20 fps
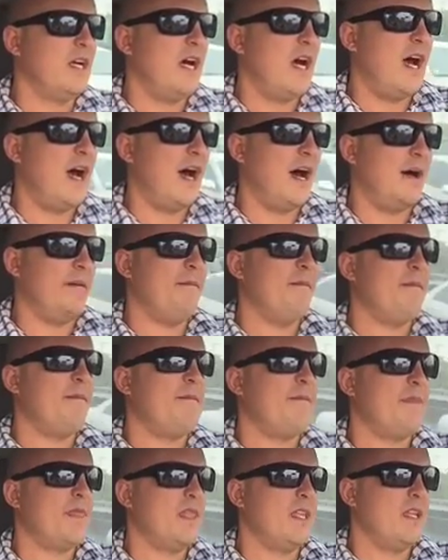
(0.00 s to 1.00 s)
Um,
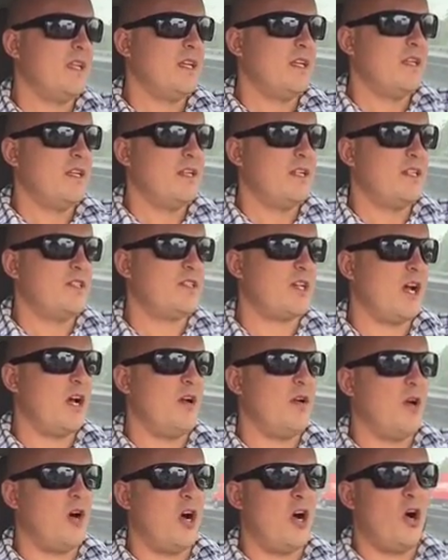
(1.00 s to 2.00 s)
so
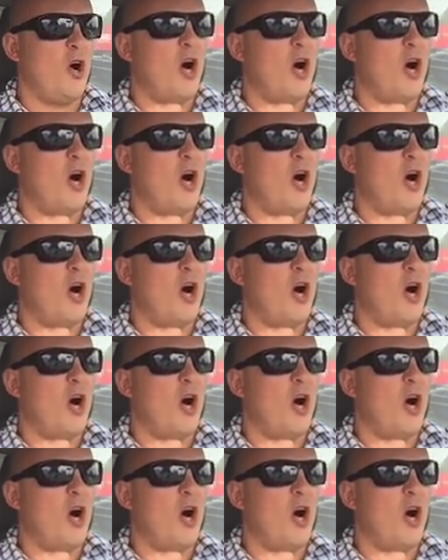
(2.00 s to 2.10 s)
I,